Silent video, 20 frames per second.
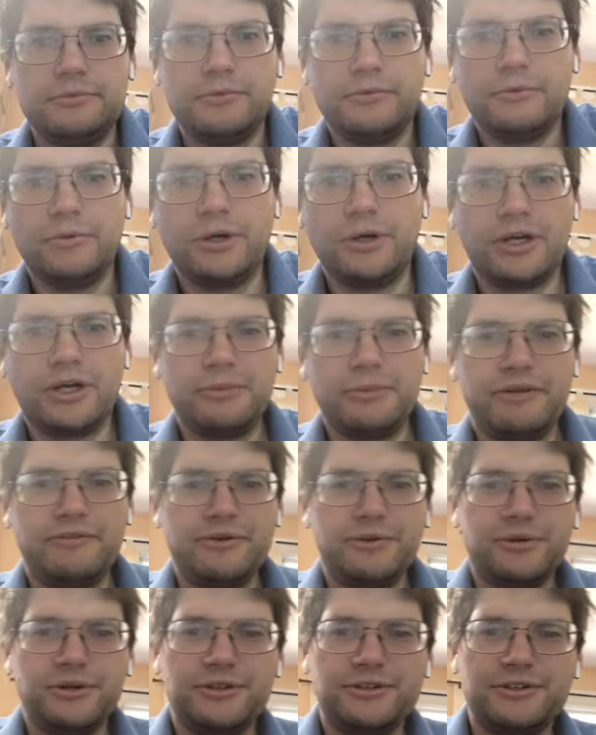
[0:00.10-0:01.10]
Welcome
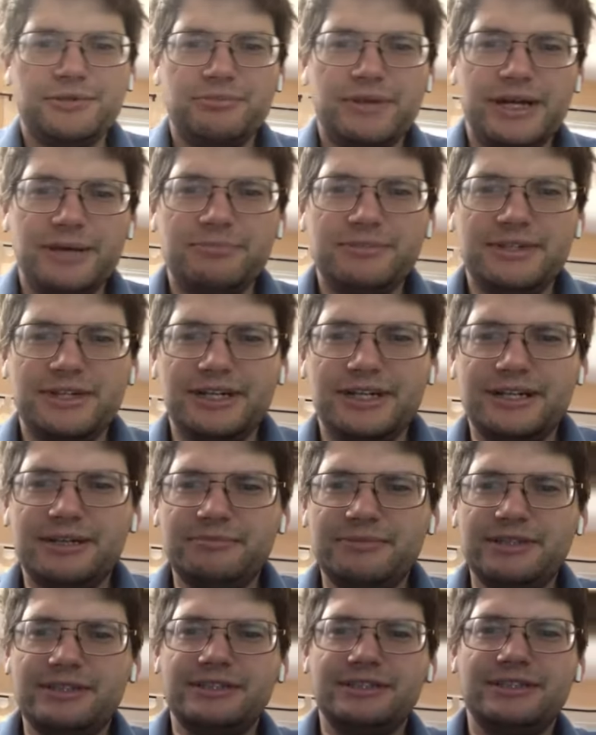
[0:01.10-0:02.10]
everyone to map
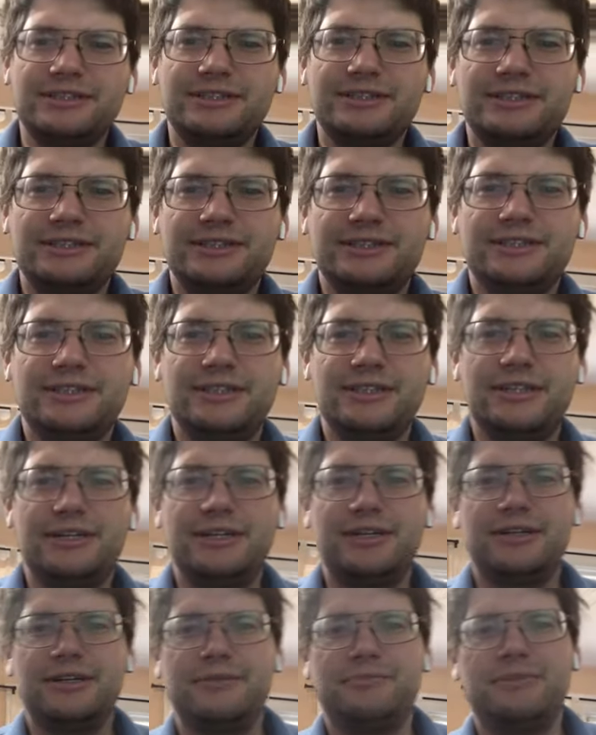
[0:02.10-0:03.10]
time.
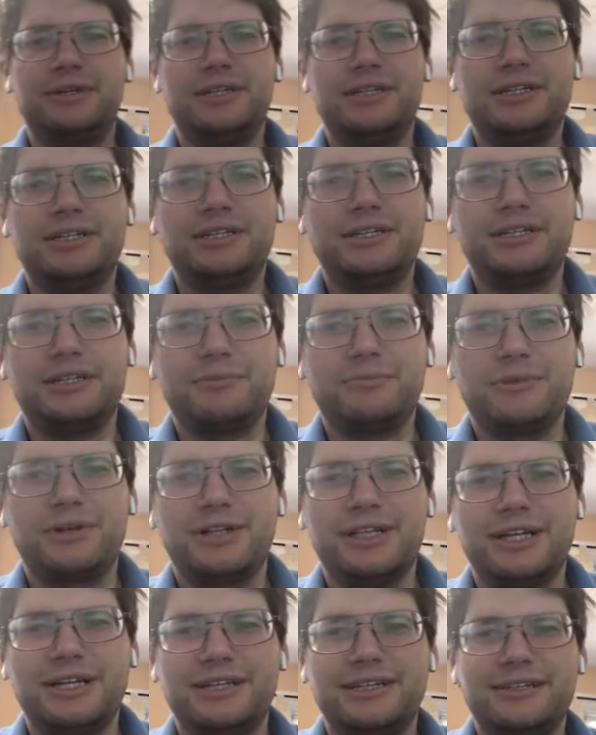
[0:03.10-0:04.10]
Um, I'm
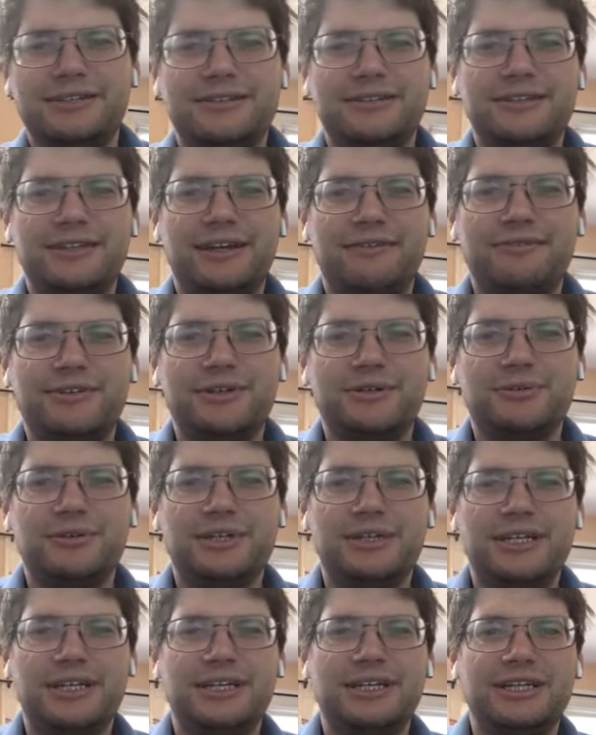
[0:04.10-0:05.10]
glad to see
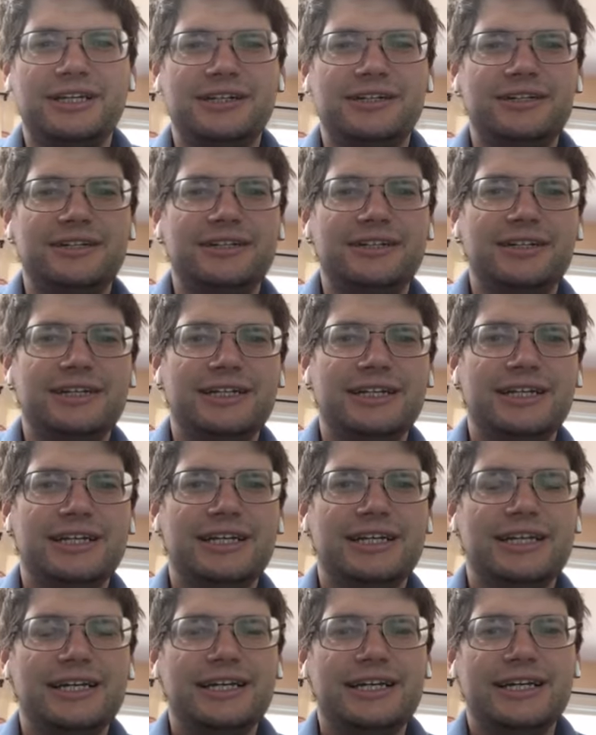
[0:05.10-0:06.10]
everyone here.
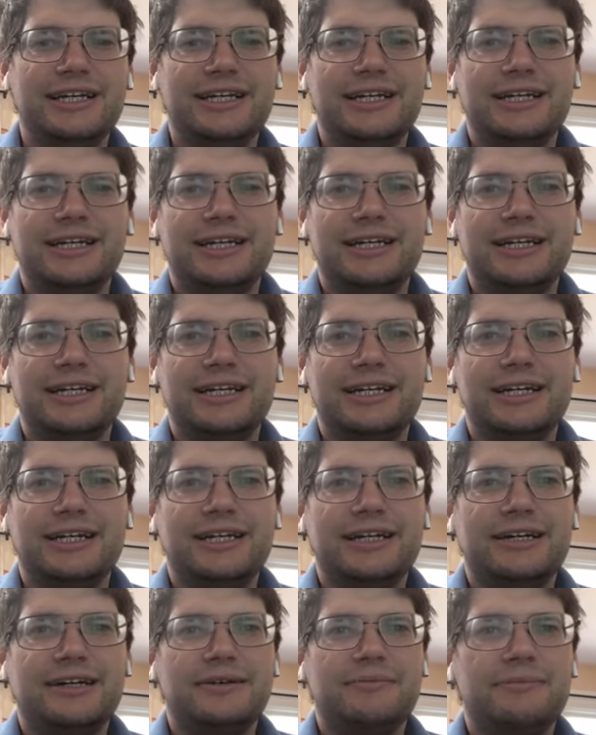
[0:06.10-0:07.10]

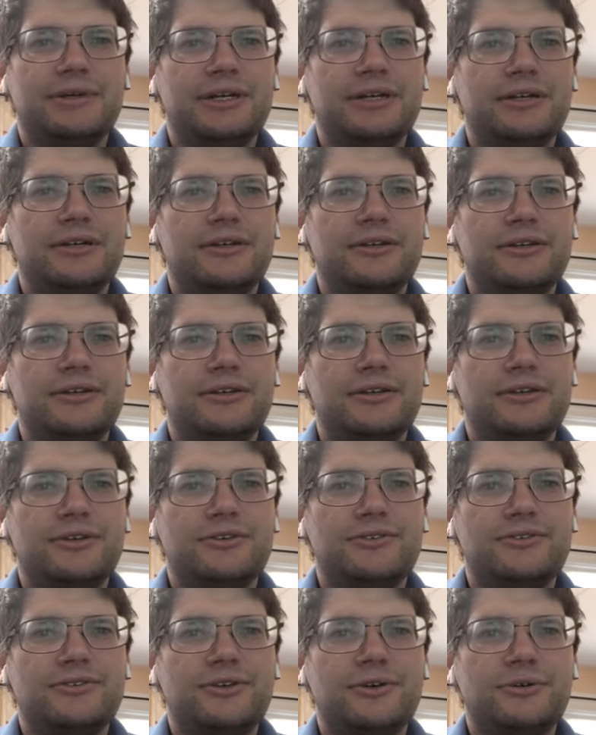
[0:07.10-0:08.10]
Um,
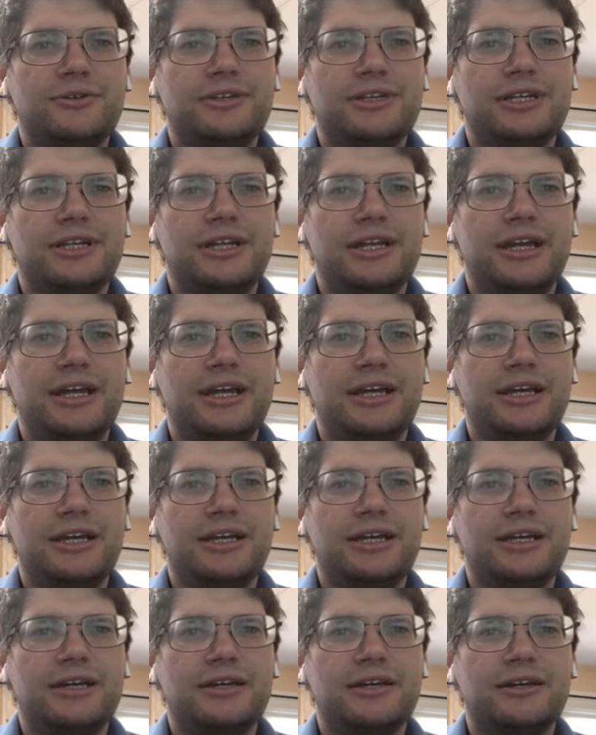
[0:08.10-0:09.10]
so
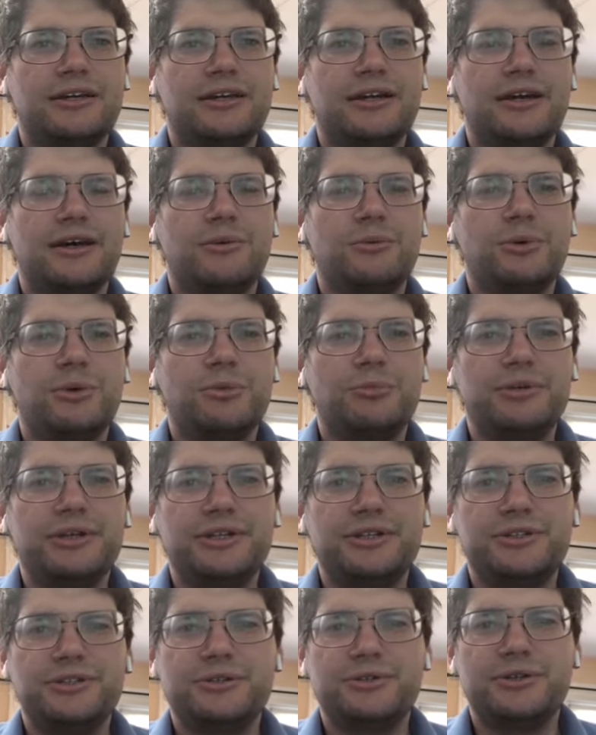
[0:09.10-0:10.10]
today uh, we'll
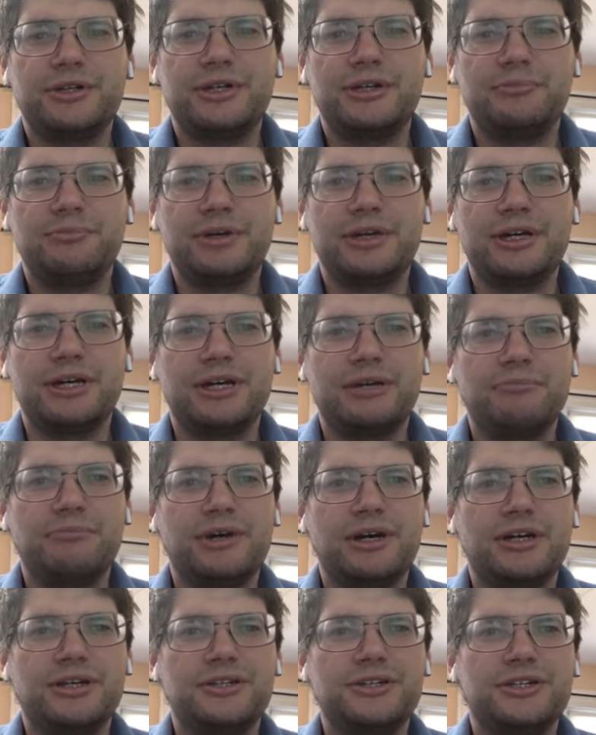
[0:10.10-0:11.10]
be joined by
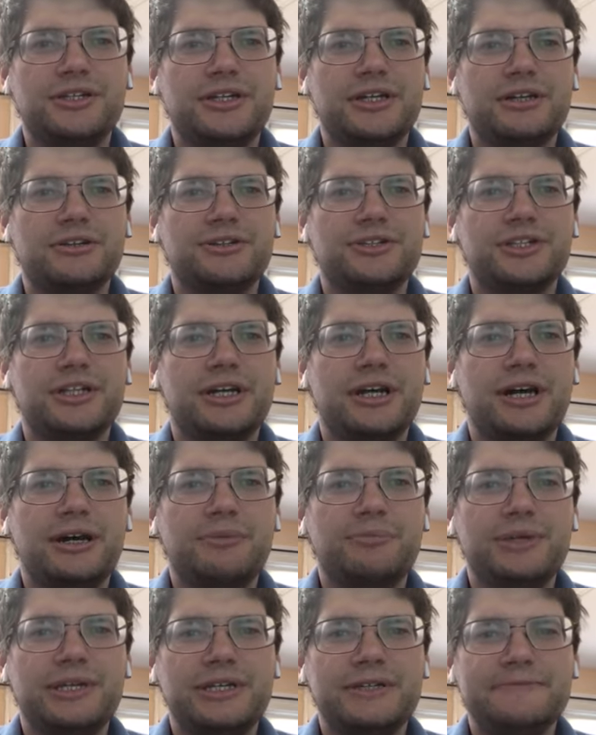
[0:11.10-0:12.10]
Majd Al
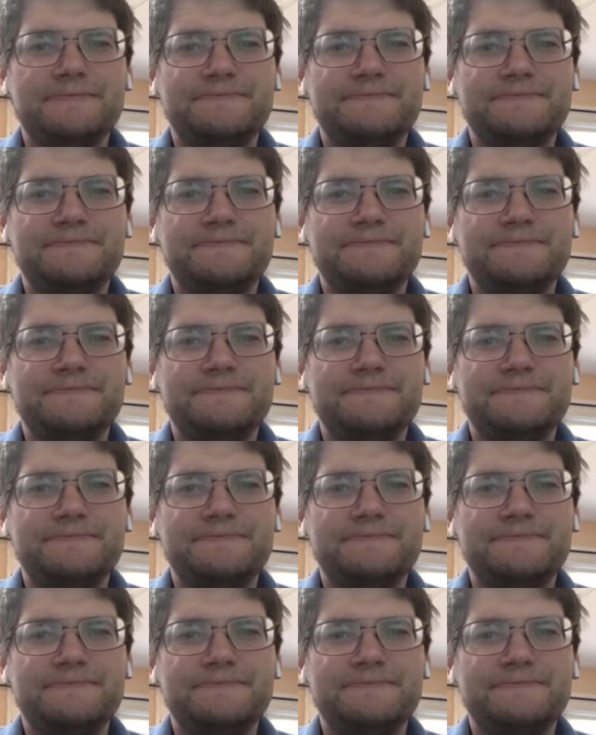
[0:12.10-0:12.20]
Shihabi.